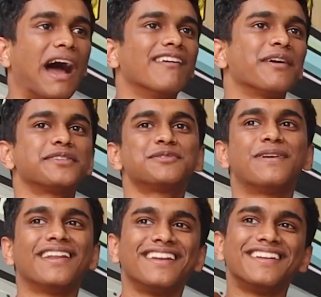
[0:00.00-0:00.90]
My vibe
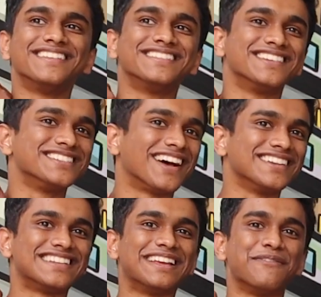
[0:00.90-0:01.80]
has been just
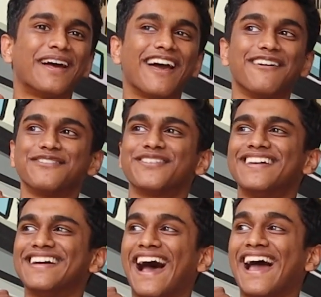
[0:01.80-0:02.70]
hustling, man.
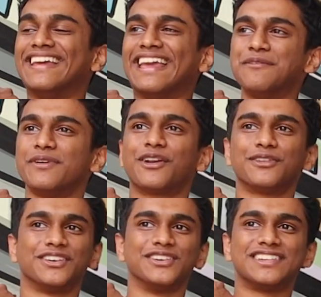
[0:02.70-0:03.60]
I came here on